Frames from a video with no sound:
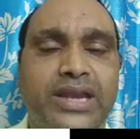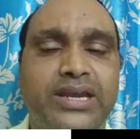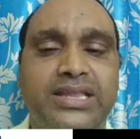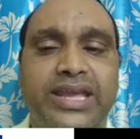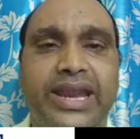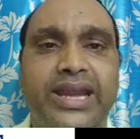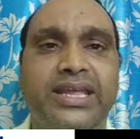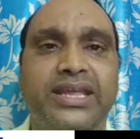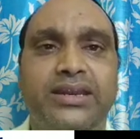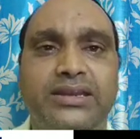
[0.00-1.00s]
and they
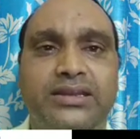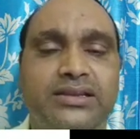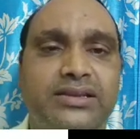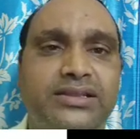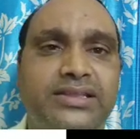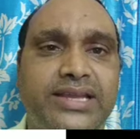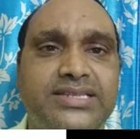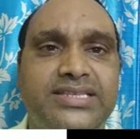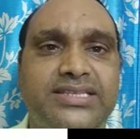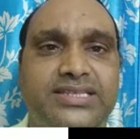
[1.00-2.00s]
enter in
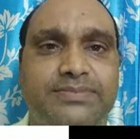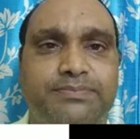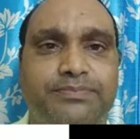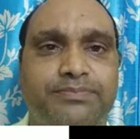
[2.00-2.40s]
their system.